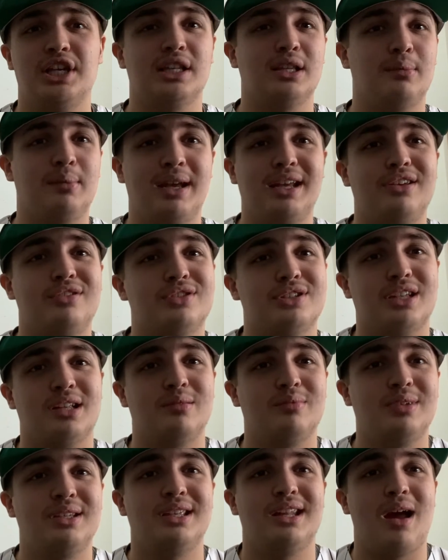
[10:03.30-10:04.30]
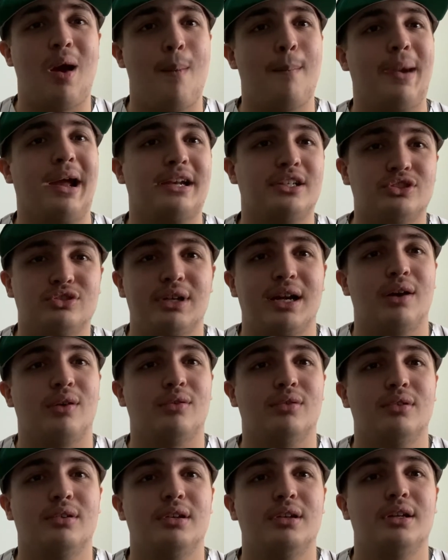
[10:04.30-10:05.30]
LeMahieu is going to beat out Mike Trout,
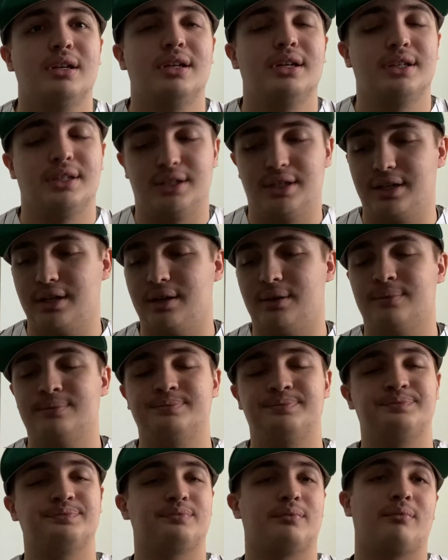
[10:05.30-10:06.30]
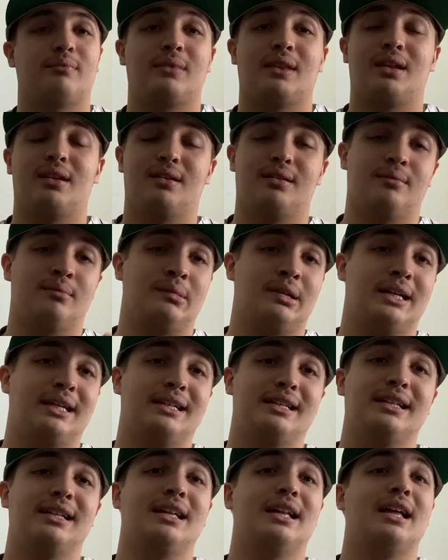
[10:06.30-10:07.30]
you know?
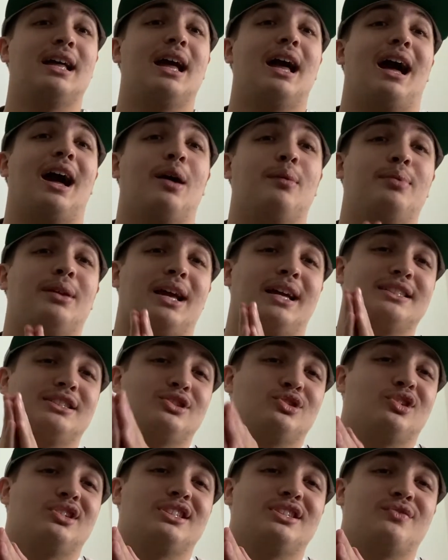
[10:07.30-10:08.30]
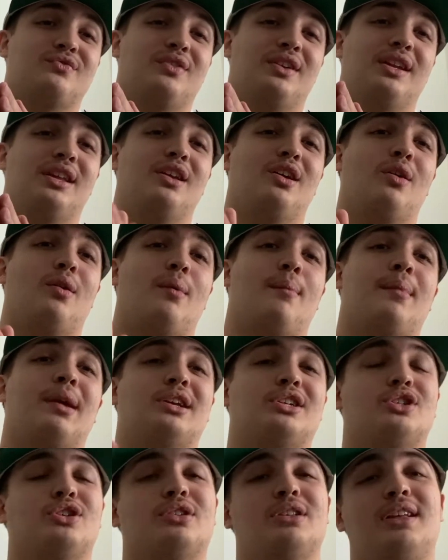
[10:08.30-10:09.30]
But I hope you guys enjoyed this video. Make
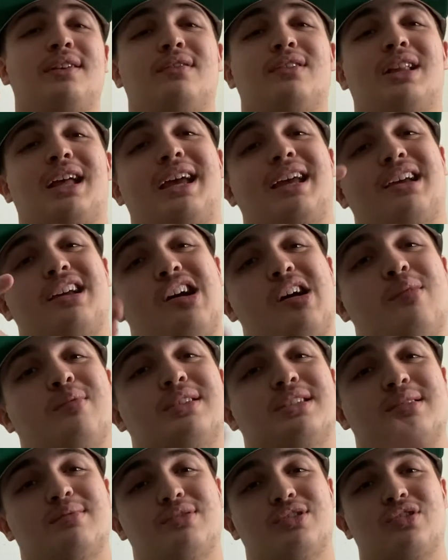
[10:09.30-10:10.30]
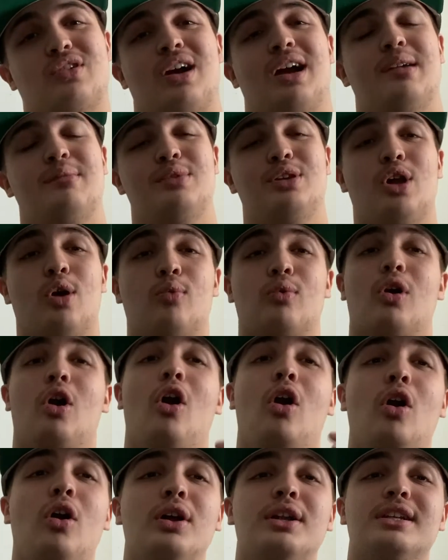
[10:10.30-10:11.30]
sure you leave a like, comment, subscribe. You know, we're
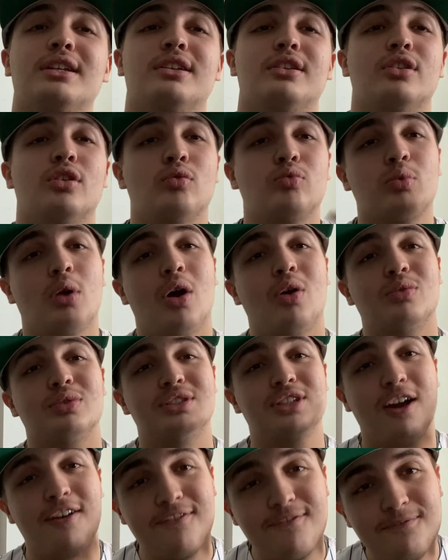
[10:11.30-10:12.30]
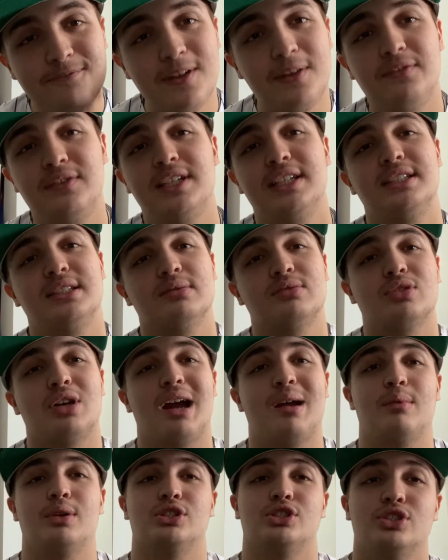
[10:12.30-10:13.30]
on the road to 50
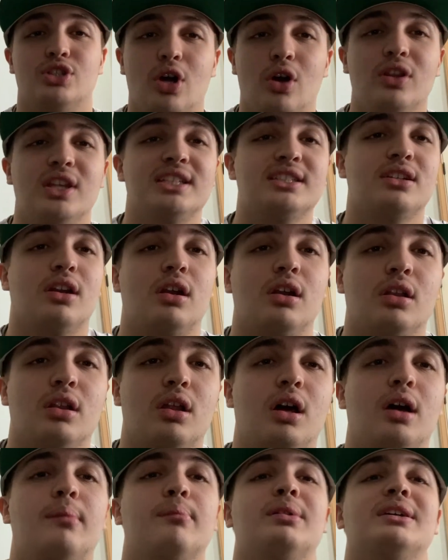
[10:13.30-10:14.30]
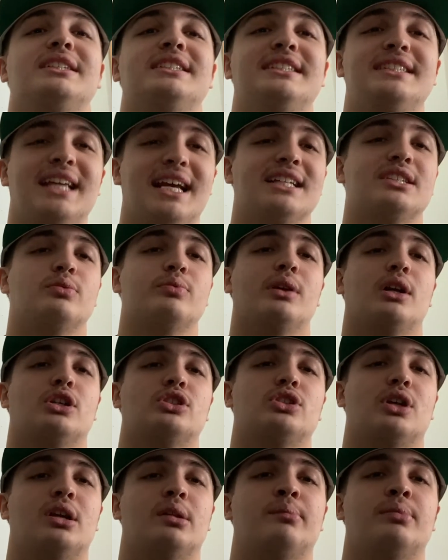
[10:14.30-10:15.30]
subscribers. No, that's not a lot, but yes, we are
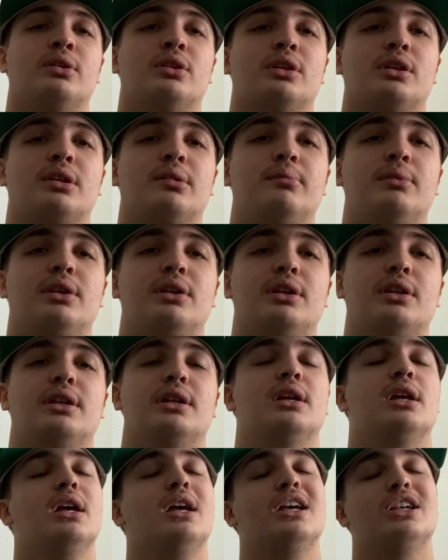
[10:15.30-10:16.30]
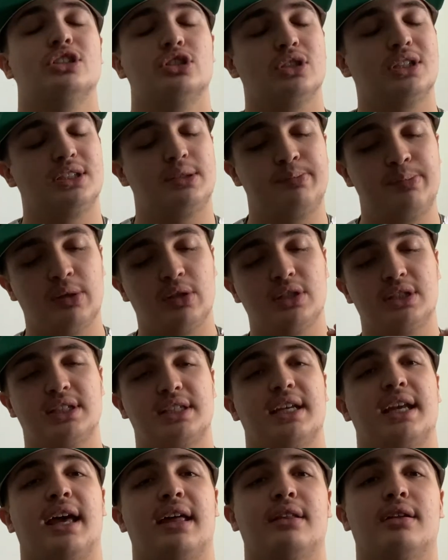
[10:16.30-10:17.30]
trying to build a community. So let's build it
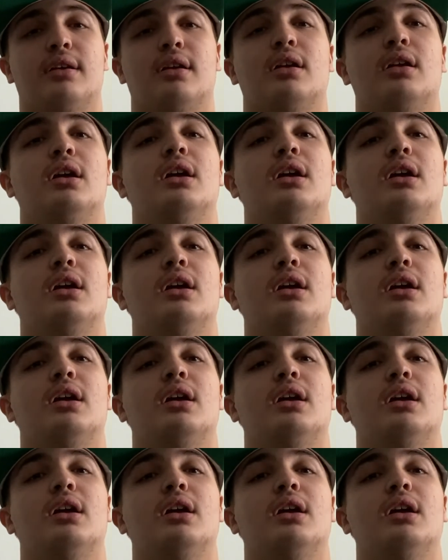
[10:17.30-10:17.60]
together.